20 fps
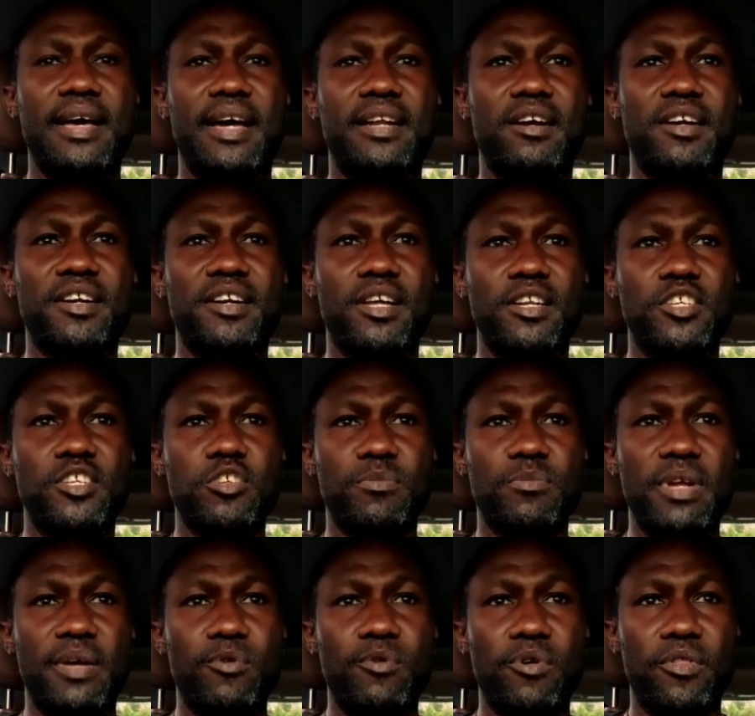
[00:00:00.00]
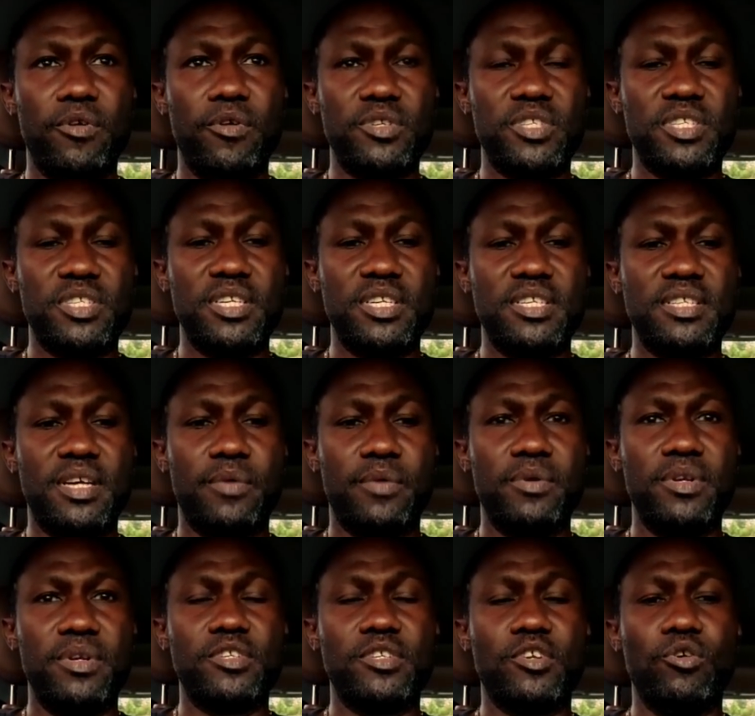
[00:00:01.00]
are knowledgeable about those things and
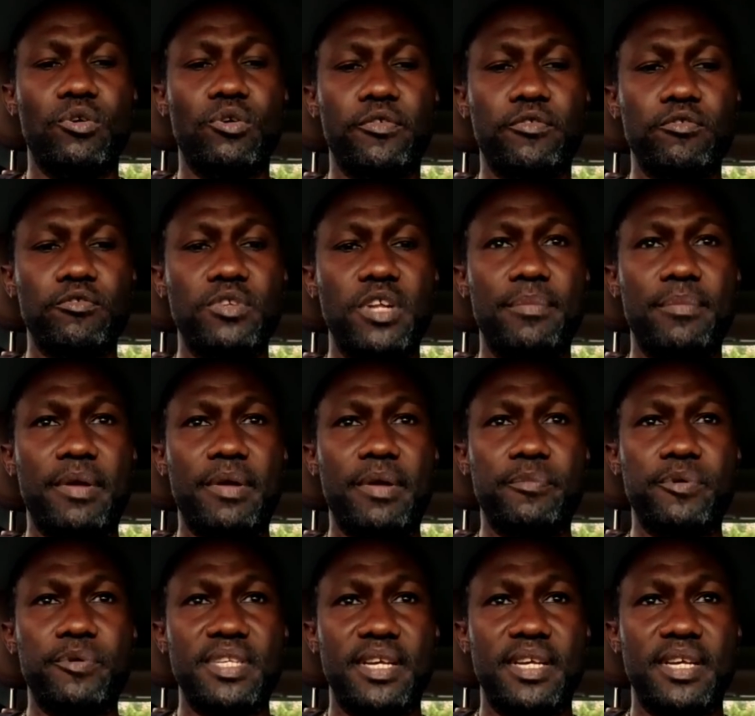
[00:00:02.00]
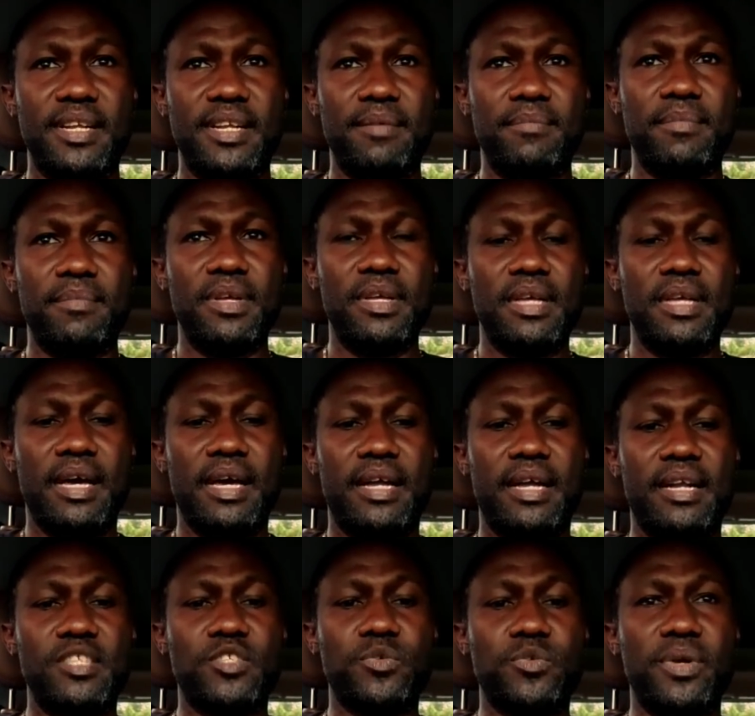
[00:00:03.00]
will go through them and present them. And
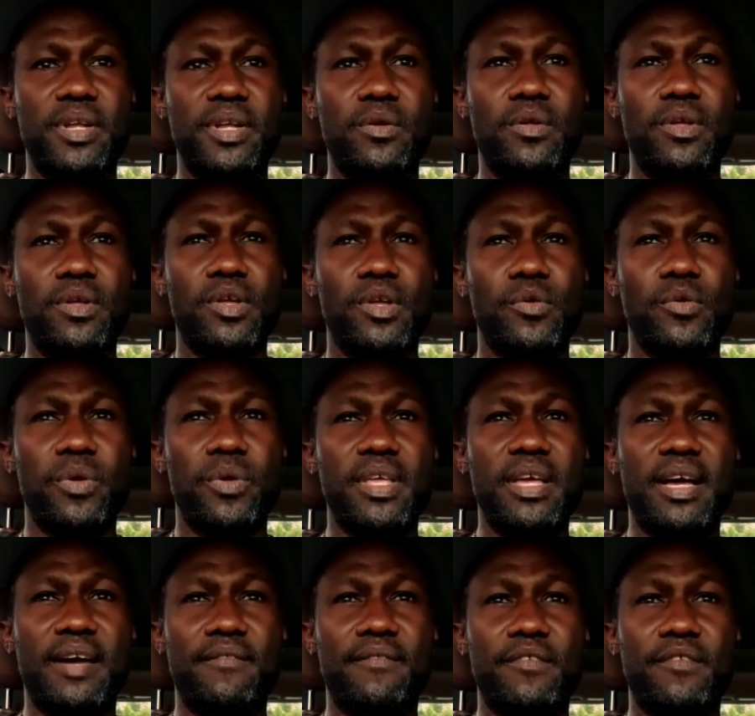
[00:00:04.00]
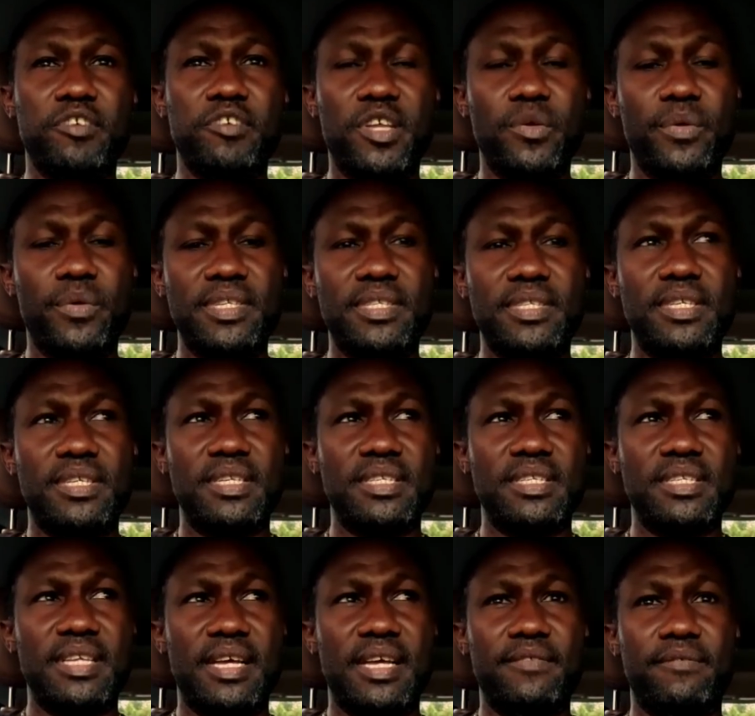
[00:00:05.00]
as well, we have Cricket West Indies
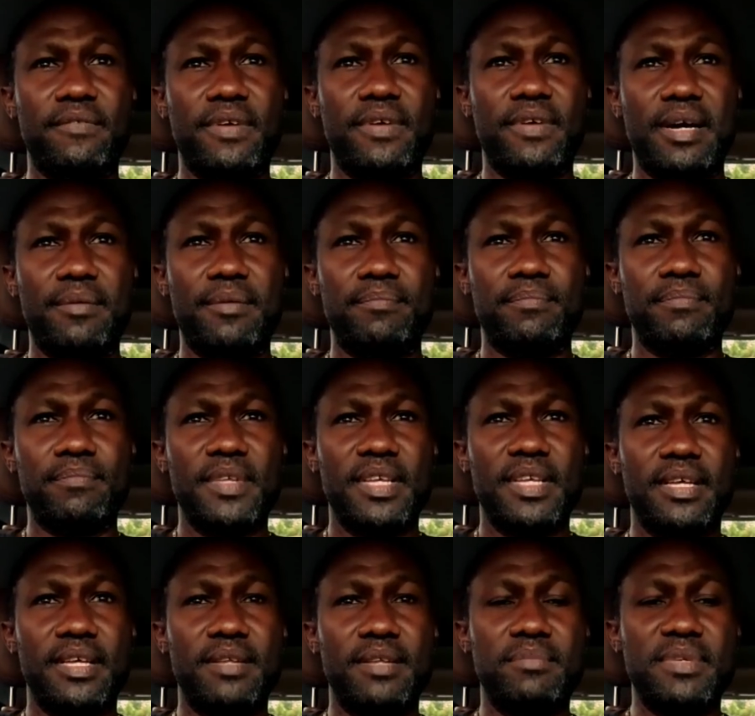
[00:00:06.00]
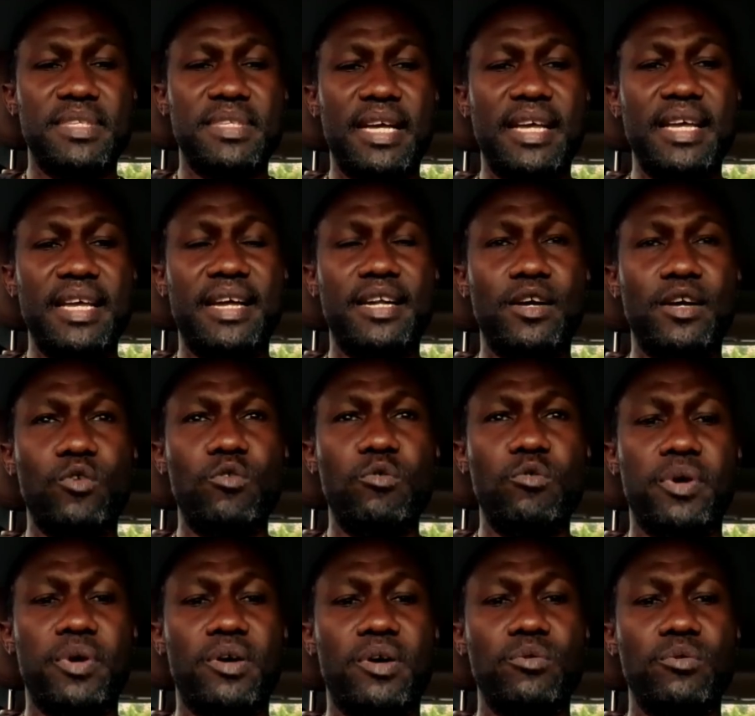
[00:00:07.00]
have um, in Miss Ayana
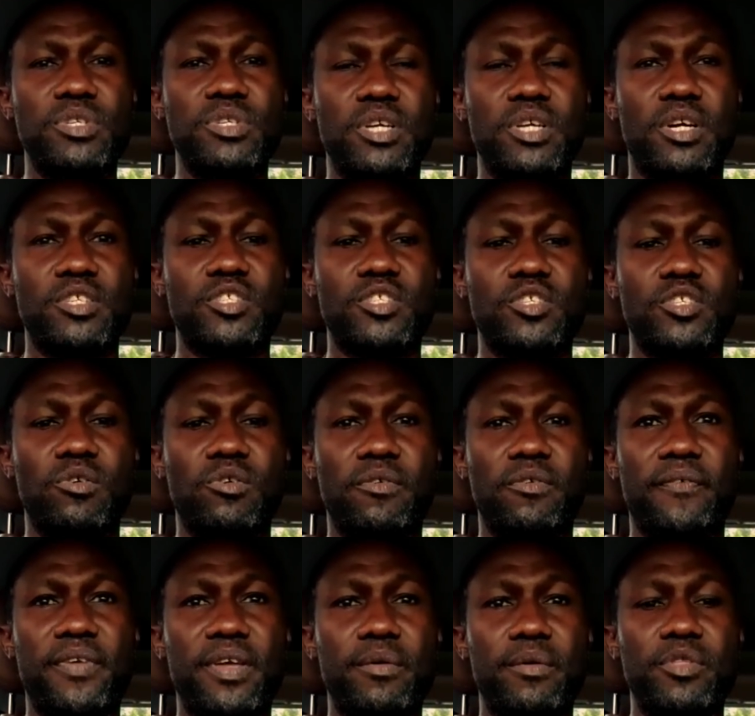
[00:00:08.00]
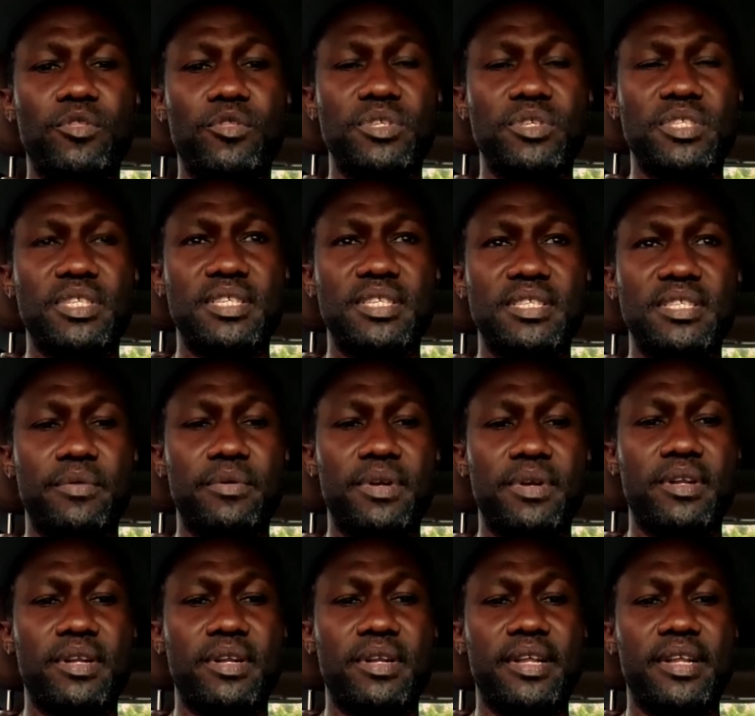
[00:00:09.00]
Cooper, who is also favorite those things, and will,
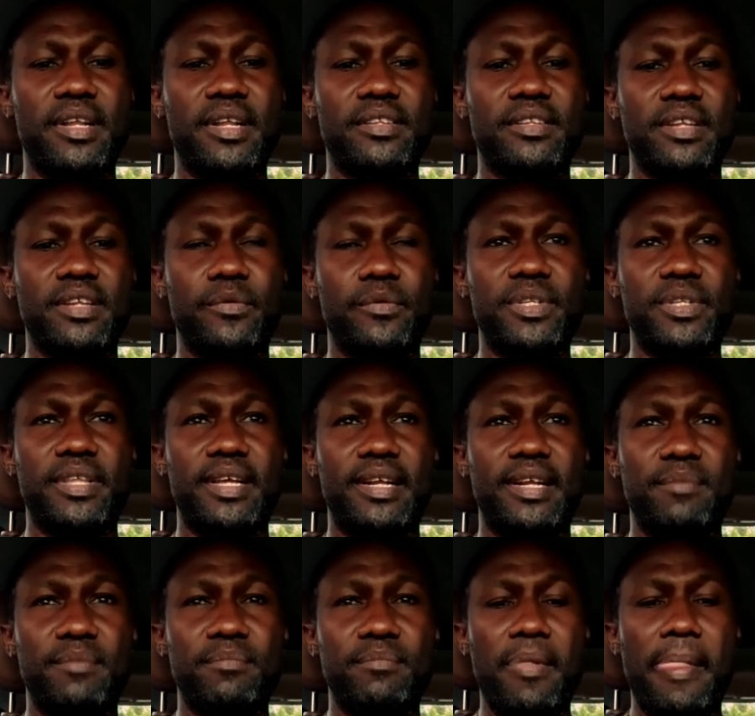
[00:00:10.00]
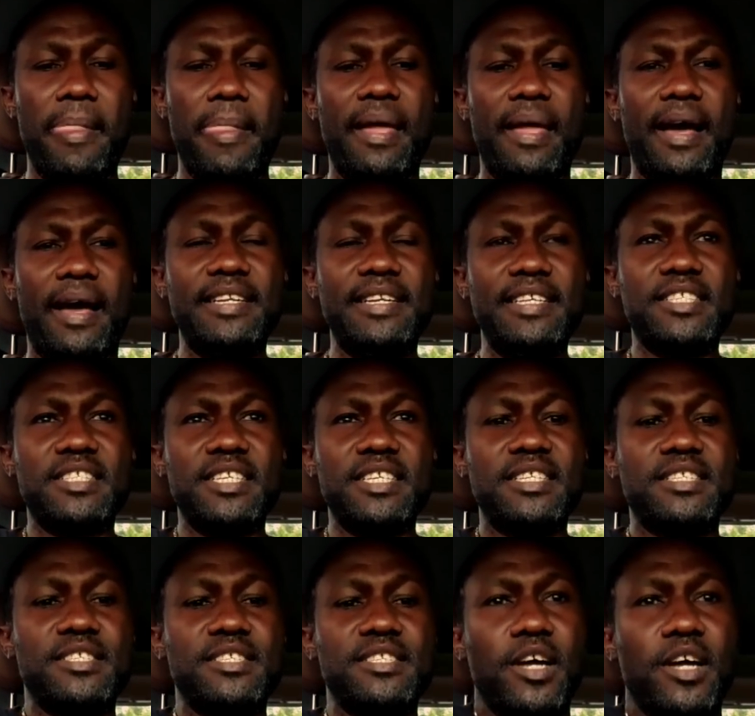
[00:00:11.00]
and will tell them. And these
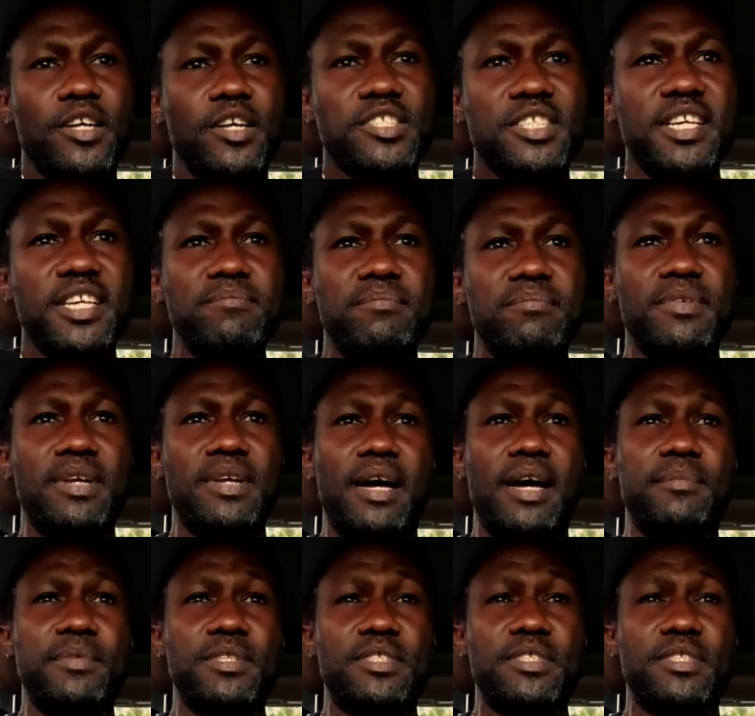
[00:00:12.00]
things are sent um,